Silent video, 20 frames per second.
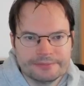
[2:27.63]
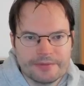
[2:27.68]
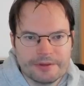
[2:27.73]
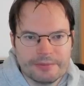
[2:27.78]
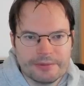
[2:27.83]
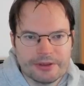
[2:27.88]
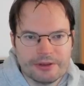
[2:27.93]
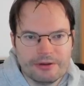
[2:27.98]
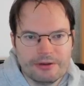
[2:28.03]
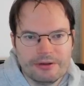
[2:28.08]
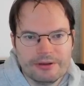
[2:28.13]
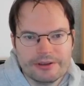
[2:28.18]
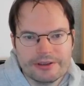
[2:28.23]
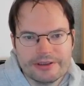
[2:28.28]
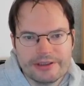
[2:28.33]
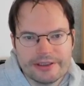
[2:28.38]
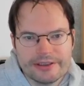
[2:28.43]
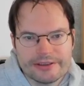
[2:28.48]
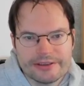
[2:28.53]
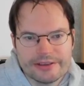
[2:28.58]
But all the
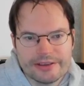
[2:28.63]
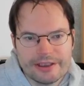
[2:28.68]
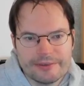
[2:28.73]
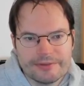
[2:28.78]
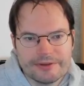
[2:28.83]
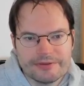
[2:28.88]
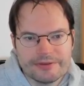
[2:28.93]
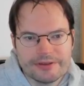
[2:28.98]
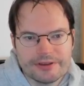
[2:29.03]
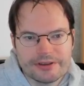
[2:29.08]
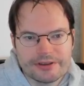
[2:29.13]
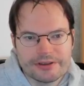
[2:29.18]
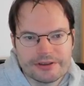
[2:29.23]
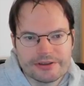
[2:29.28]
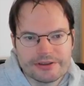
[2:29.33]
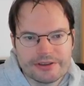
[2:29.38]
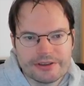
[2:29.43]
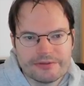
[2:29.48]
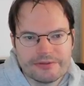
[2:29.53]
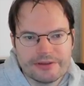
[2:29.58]
data type
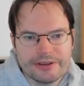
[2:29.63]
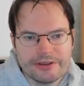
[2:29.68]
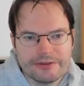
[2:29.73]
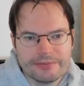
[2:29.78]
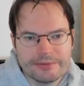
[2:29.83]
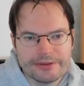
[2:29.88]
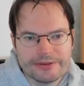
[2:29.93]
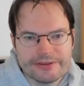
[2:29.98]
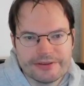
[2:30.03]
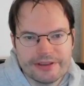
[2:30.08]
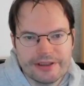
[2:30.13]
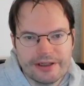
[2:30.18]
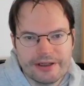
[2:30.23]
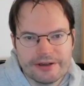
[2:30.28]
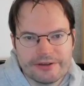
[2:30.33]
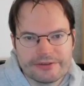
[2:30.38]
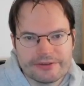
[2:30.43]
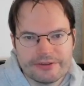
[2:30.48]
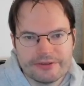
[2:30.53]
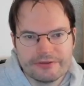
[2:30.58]
definitions that we have been
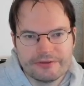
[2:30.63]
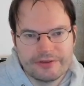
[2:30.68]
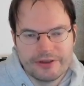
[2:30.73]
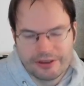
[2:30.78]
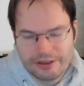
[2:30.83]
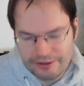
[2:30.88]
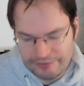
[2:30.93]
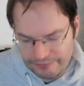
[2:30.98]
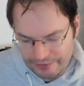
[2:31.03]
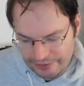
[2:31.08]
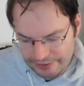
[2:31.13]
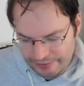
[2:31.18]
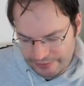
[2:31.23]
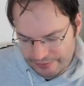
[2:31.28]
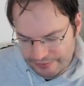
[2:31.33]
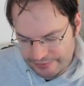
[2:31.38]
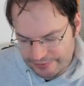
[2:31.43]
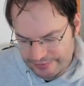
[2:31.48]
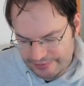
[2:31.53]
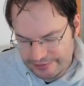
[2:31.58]
seeing so far fit
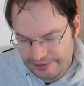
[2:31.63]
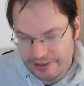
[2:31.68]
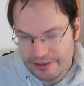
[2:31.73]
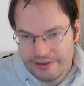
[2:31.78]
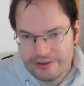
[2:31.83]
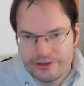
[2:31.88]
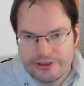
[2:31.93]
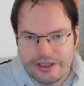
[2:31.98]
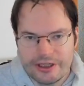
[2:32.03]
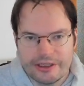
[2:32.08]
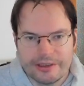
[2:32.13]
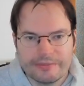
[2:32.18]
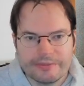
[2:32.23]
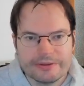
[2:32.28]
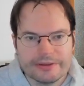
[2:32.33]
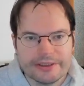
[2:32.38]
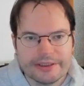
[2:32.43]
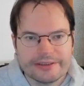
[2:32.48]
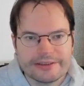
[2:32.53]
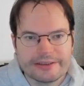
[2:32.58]
into this shape.
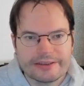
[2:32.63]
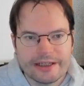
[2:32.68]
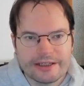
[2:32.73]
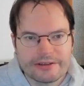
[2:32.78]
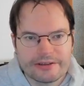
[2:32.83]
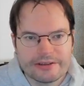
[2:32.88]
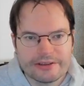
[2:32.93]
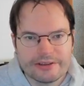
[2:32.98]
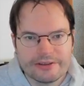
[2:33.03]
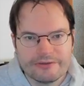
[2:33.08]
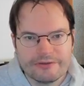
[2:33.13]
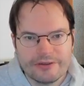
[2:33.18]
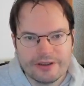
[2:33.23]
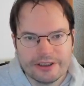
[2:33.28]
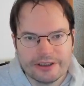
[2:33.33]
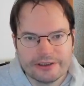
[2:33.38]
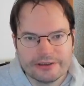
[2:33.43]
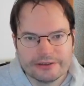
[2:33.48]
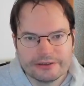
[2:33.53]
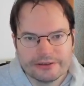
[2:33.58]
Let's actually
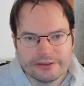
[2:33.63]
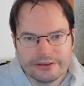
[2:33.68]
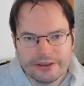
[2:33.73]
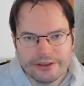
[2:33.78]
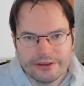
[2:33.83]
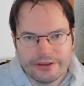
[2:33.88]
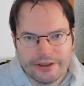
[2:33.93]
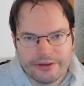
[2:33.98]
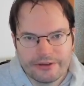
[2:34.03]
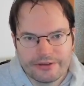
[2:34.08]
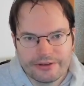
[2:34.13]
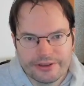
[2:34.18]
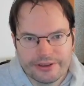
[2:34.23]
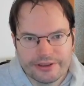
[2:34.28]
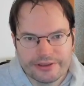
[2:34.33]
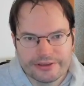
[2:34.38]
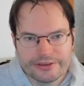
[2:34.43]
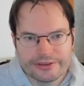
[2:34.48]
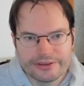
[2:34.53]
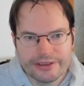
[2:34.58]
define another
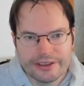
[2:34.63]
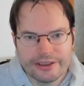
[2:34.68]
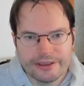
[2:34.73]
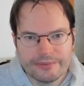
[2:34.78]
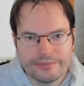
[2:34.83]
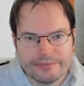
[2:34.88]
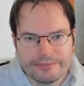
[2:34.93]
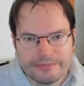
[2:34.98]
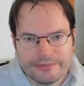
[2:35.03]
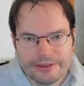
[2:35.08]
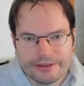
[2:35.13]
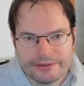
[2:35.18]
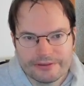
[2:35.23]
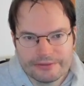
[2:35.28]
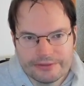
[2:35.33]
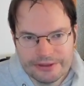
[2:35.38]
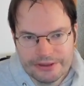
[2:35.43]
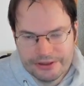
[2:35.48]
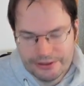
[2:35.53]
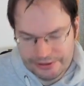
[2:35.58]
data type that
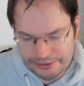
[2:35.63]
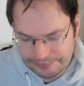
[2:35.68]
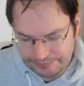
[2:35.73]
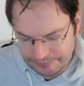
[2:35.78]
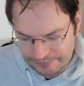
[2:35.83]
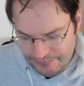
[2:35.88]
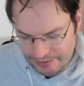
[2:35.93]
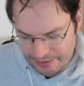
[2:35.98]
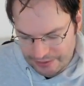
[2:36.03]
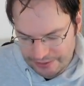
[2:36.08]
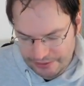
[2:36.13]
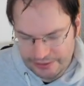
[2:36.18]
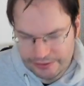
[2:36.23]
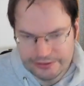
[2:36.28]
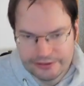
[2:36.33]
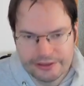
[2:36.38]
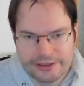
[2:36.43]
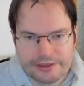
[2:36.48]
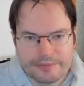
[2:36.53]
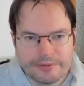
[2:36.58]

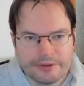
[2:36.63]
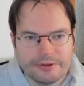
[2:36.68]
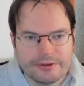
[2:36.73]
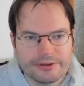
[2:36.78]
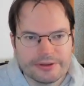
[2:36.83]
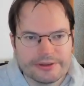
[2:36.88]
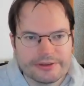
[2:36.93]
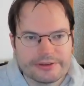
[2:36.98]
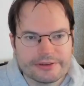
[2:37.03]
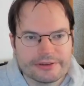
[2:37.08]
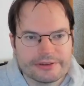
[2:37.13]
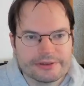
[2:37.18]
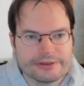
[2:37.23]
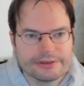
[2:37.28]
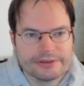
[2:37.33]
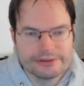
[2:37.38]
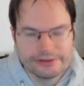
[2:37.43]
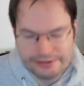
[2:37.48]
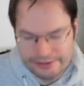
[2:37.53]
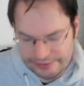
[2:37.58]
exploits
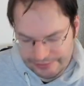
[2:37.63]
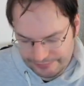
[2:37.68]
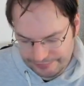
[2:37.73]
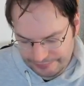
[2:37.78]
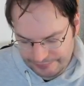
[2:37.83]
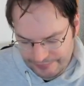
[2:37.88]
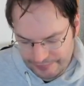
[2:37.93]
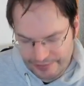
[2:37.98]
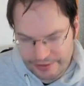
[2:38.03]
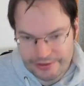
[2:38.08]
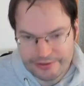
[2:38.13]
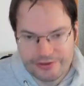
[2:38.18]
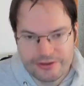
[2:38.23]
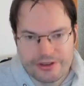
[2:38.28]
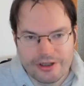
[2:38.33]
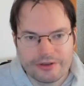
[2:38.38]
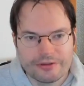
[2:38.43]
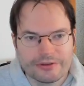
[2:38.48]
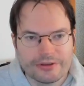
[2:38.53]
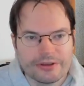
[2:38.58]
this
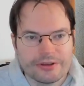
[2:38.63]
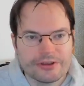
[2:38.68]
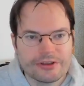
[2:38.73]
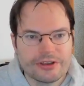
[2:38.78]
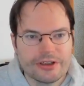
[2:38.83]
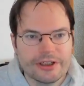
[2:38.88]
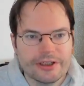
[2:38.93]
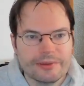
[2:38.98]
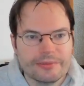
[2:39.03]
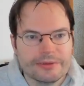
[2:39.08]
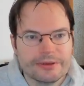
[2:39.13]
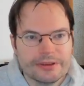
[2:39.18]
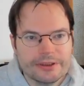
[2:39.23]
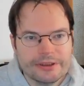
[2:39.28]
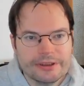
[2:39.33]
general shape.